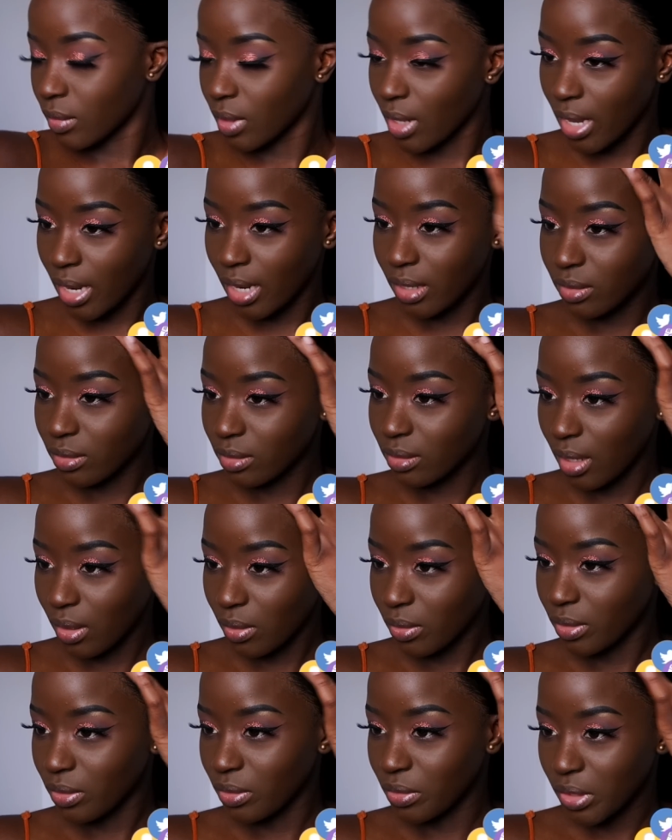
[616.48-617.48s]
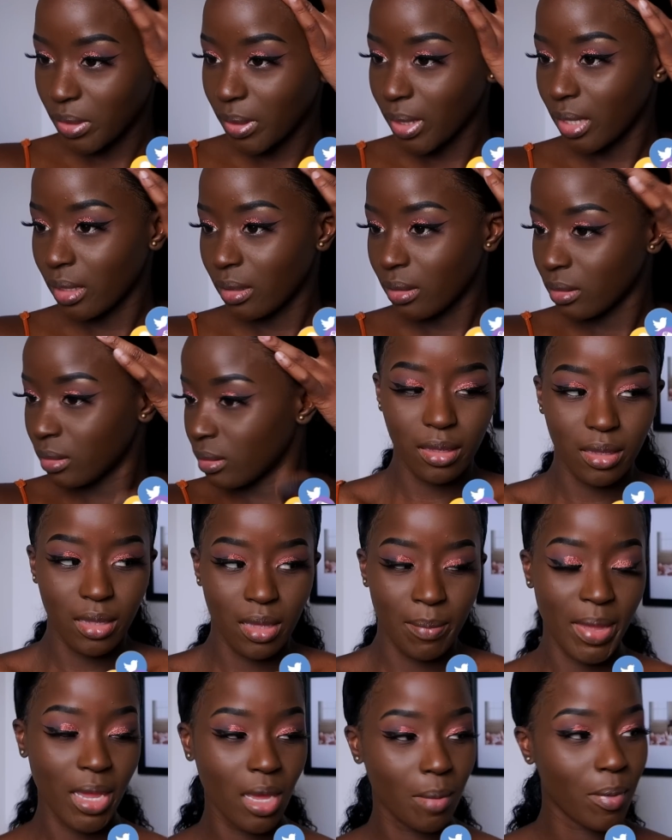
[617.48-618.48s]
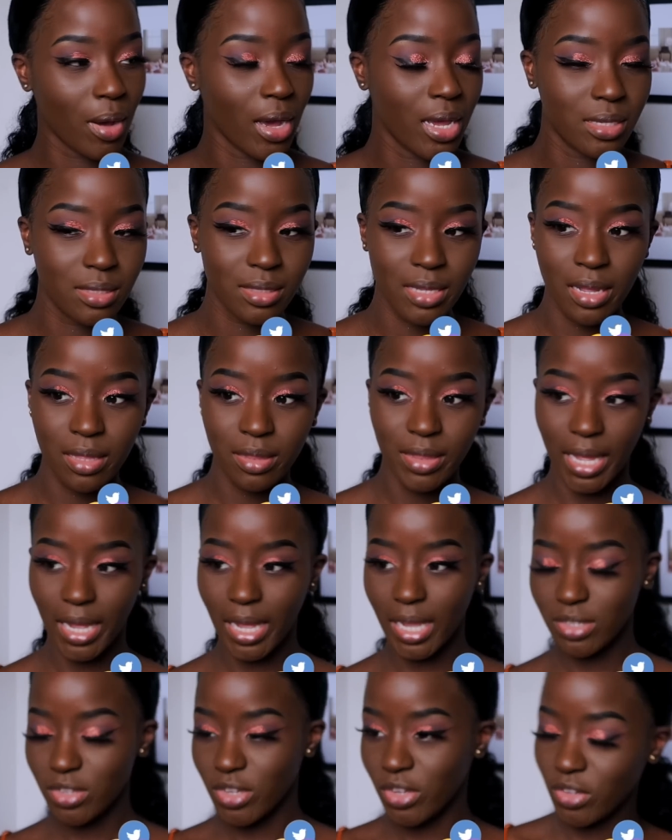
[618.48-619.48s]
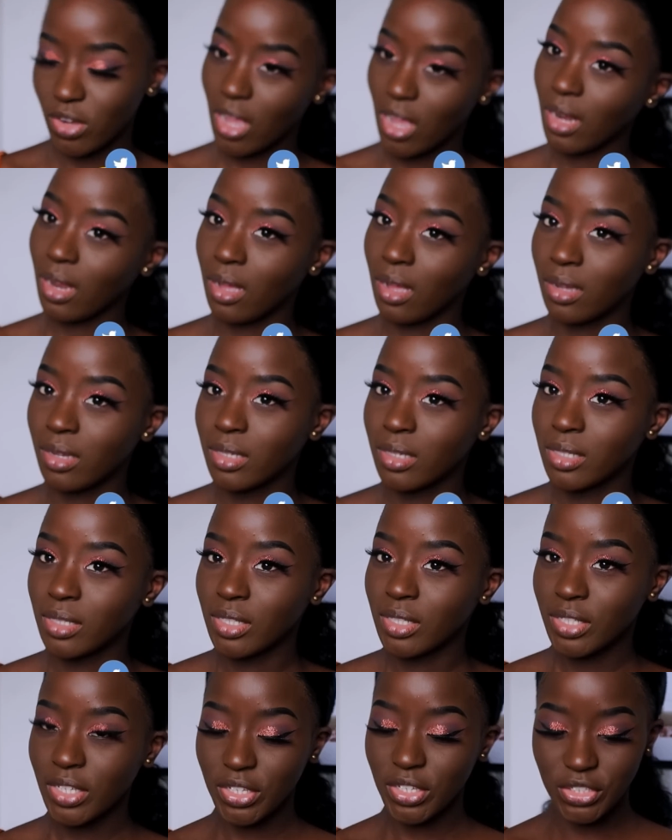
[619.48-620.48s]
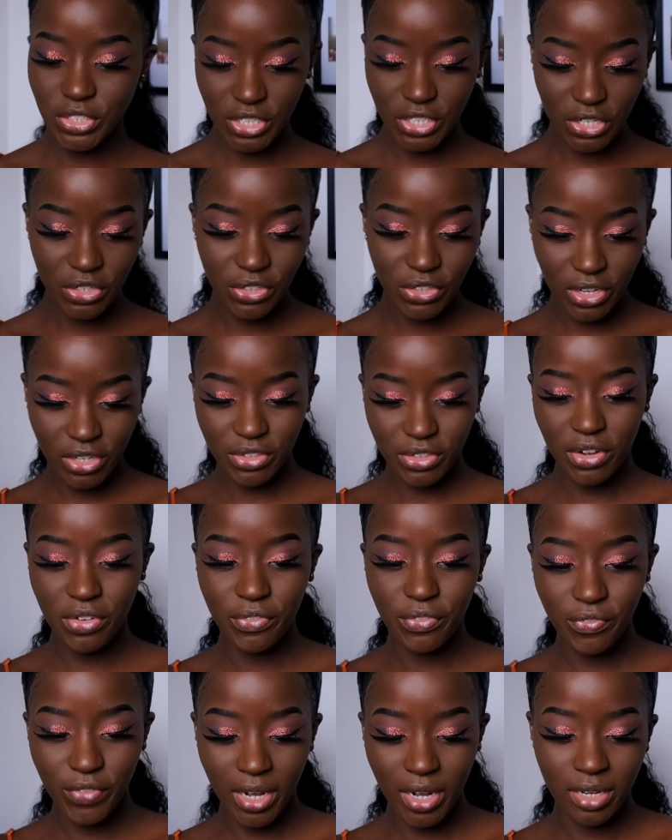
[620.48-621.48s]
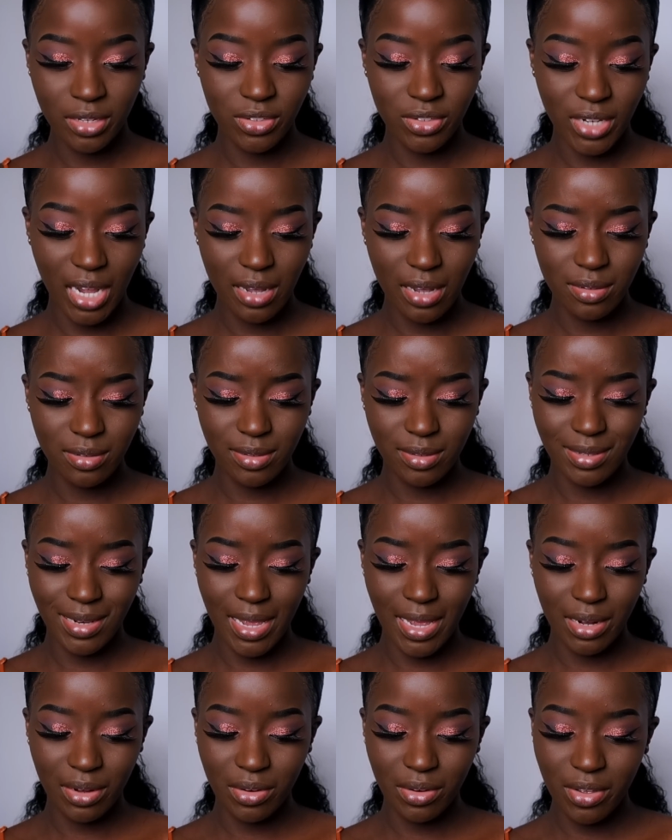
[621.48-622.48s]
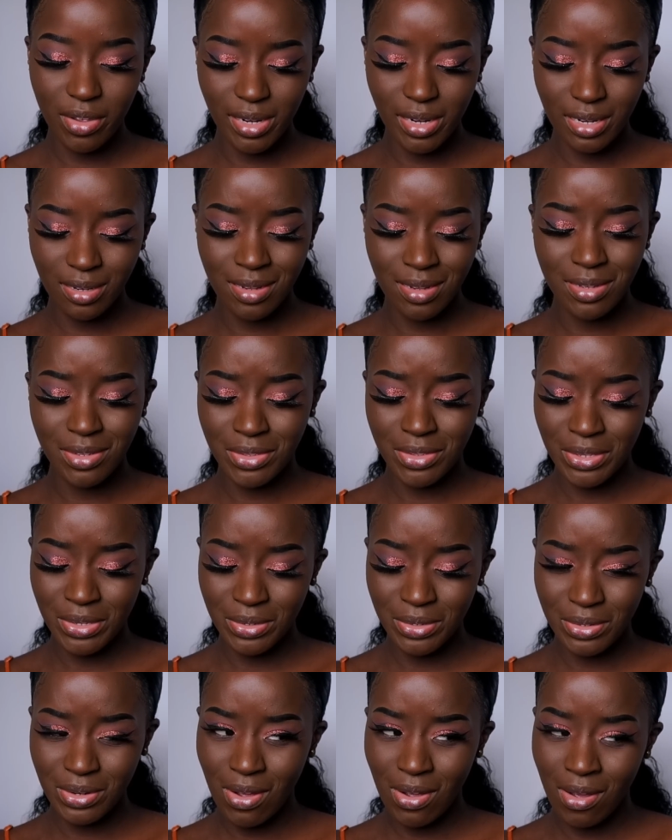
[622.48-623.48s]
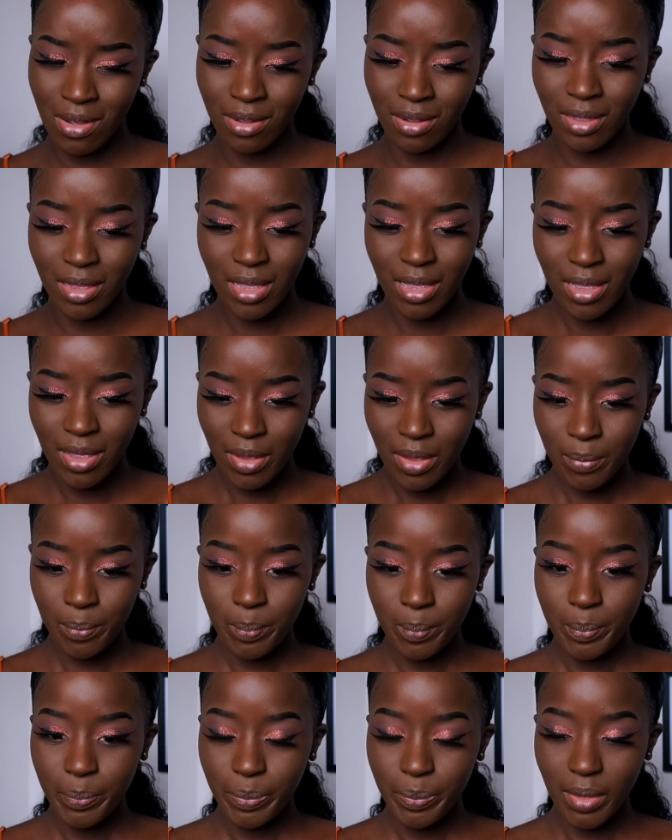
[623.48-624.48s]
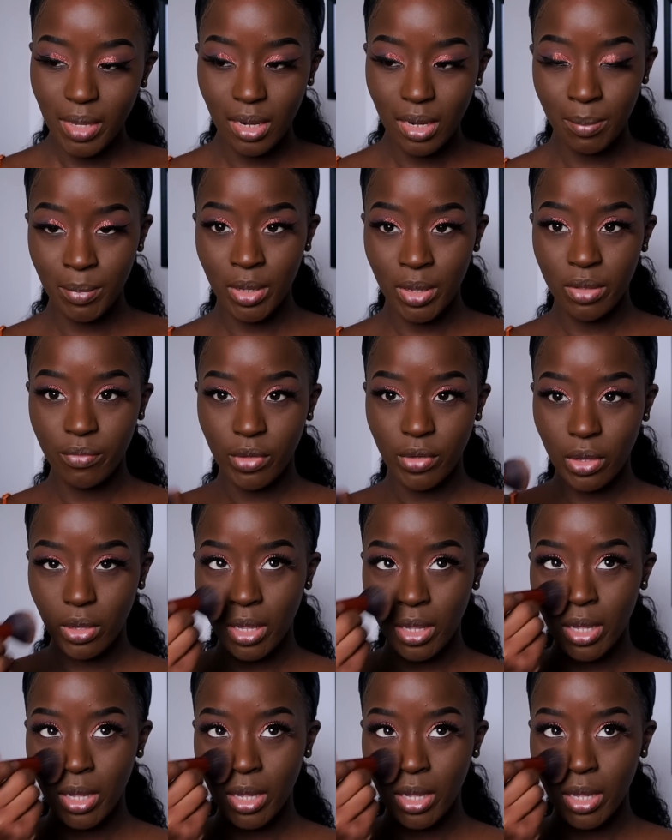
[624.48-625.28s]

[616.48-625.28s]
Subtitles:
and I couldn't do it. A makeup artist now that I change a colour, because she chose Hot Fudge. I was just like, no Lena, it's too dark, let me go with